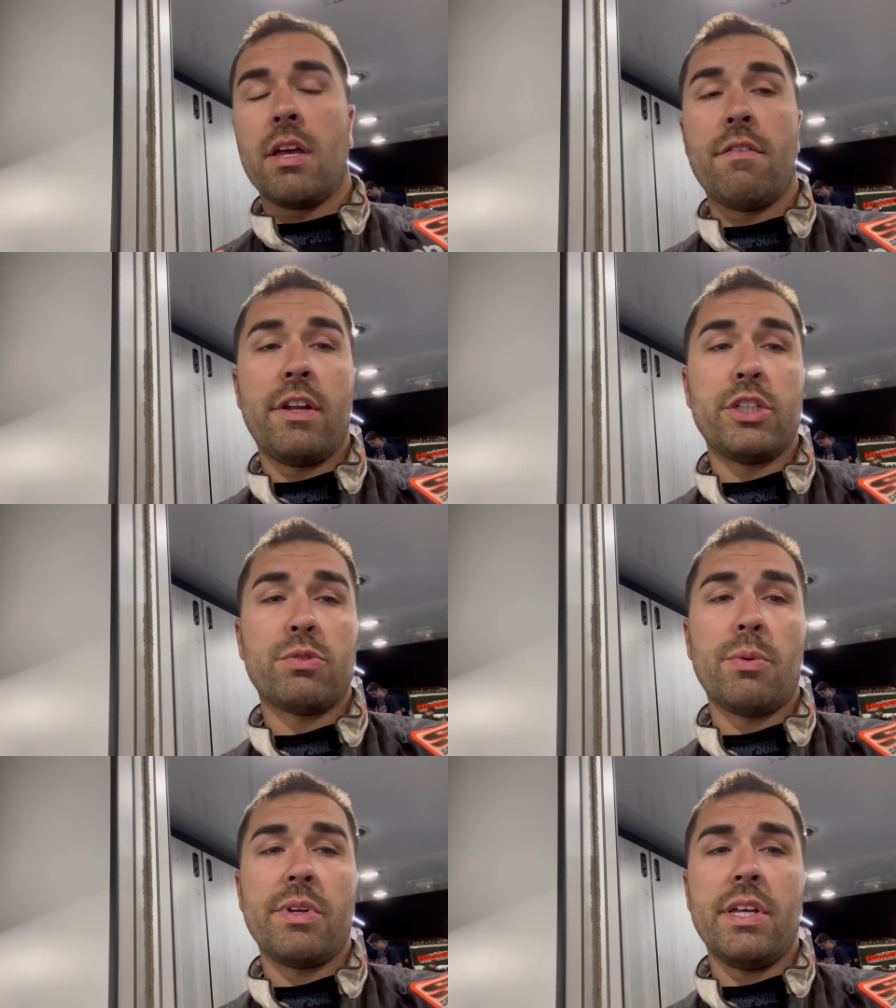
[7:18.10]
finished
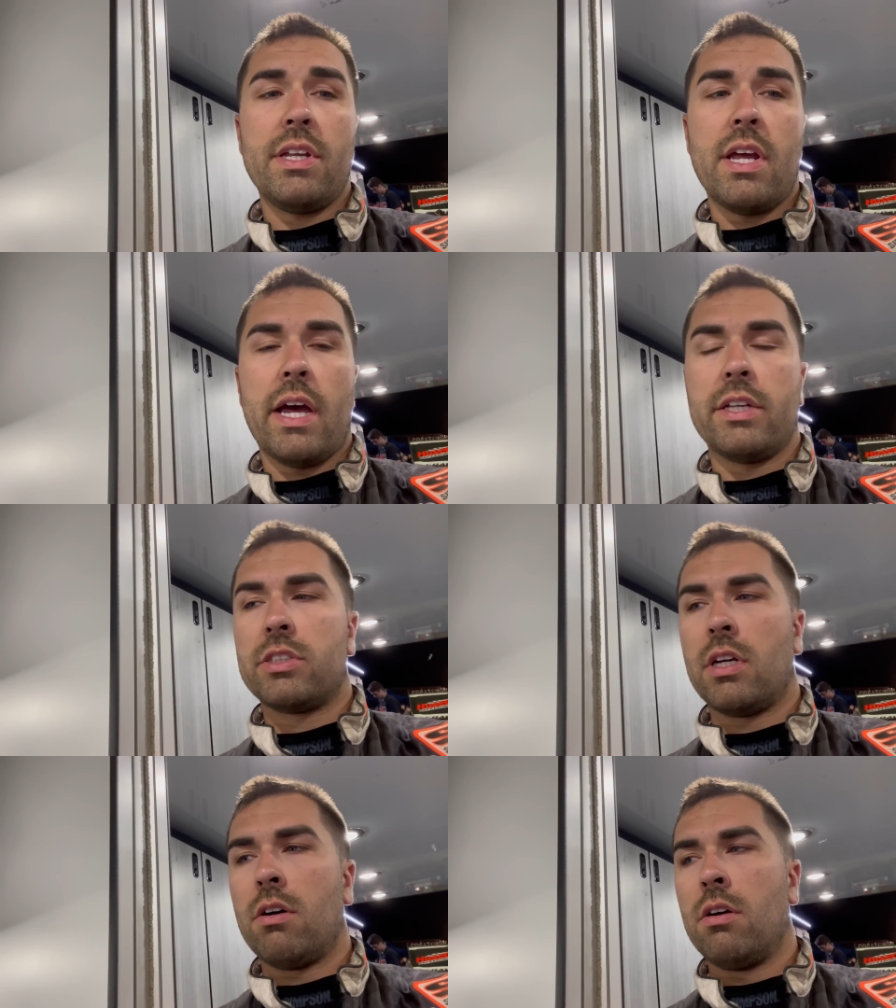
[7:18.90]
where we did, guys.
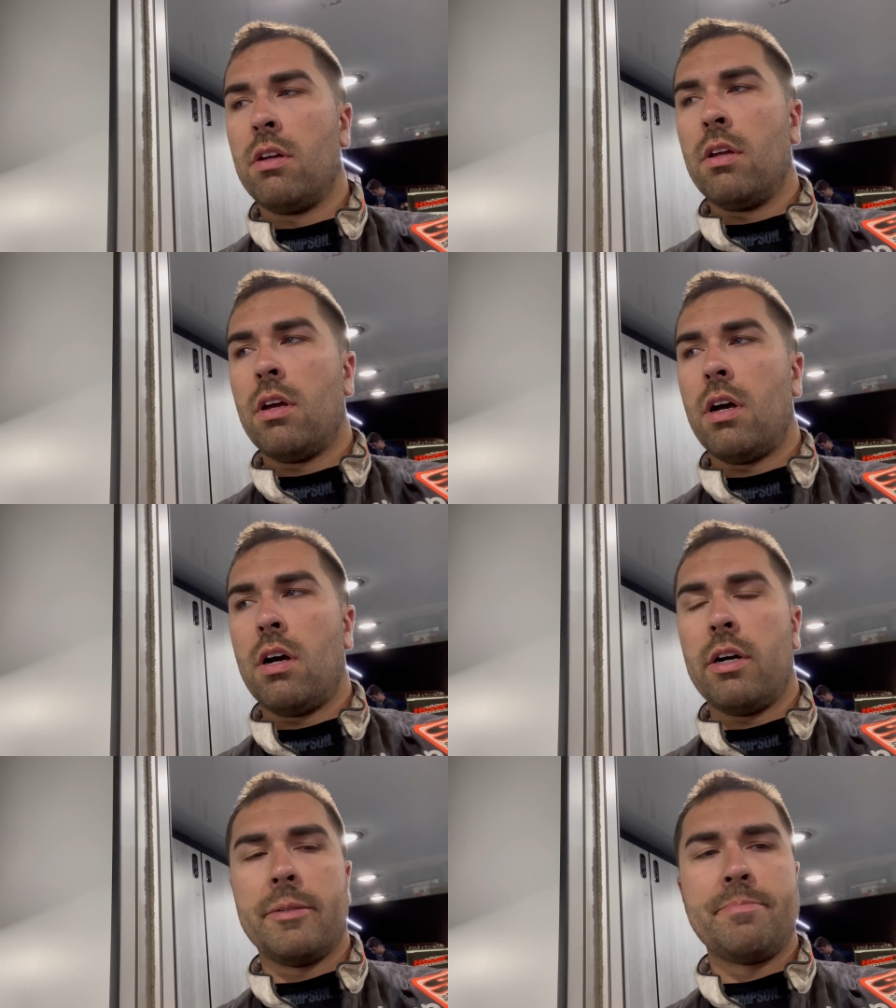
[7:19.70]
So
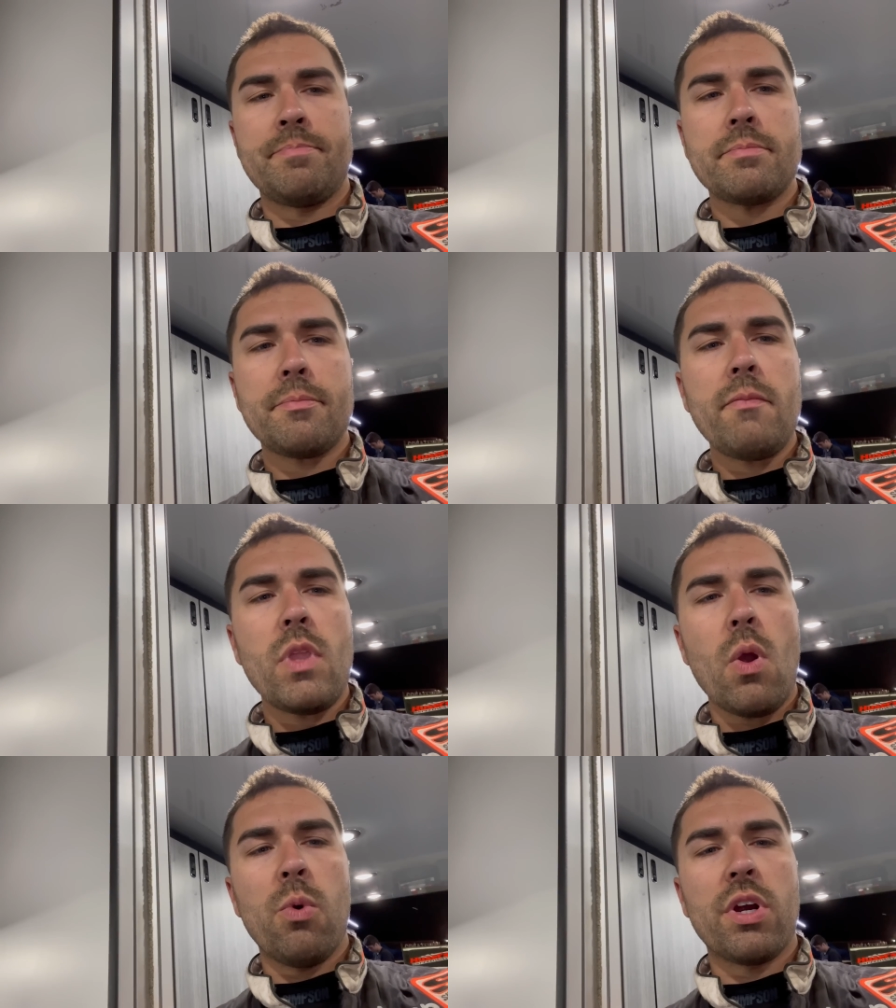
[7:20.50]
um,
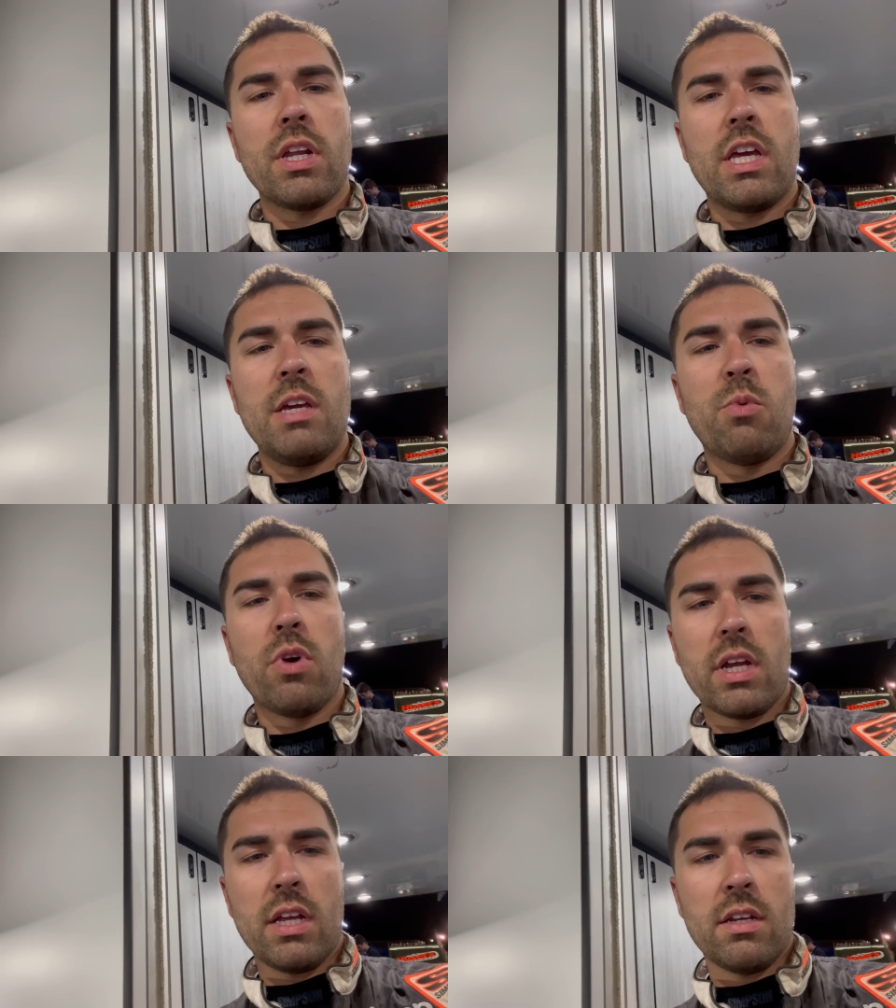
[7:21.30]
we're going to keep
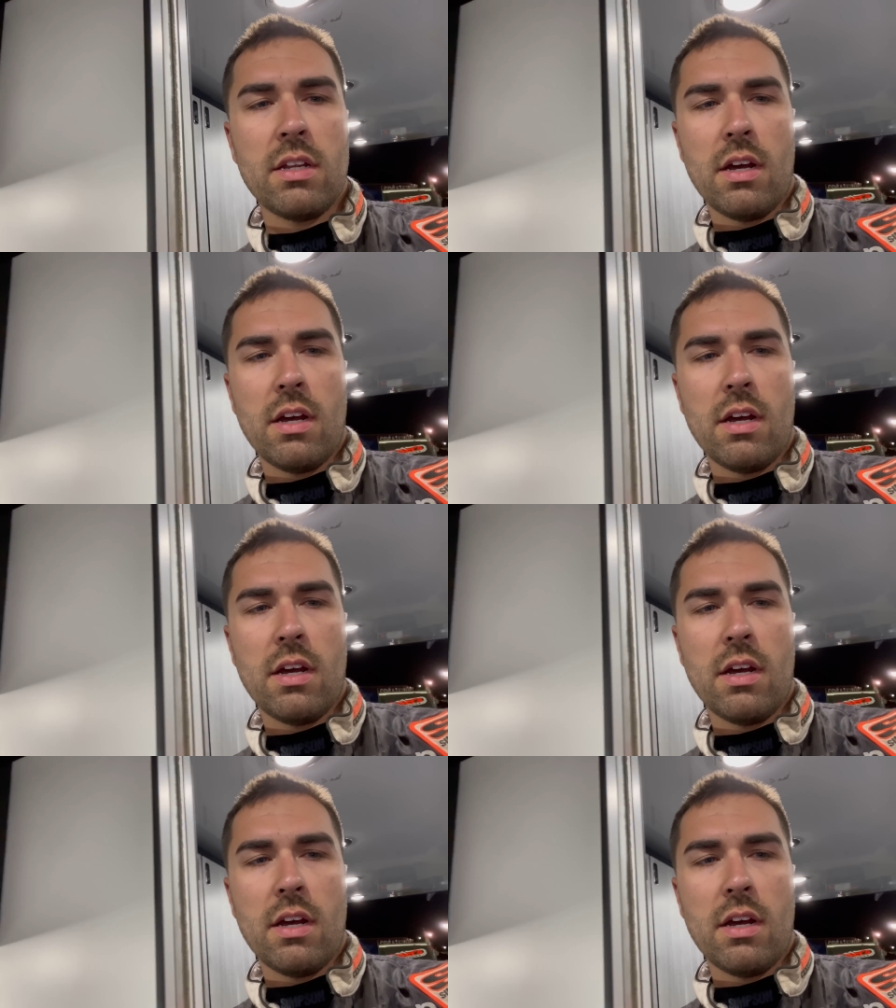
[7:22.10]
working.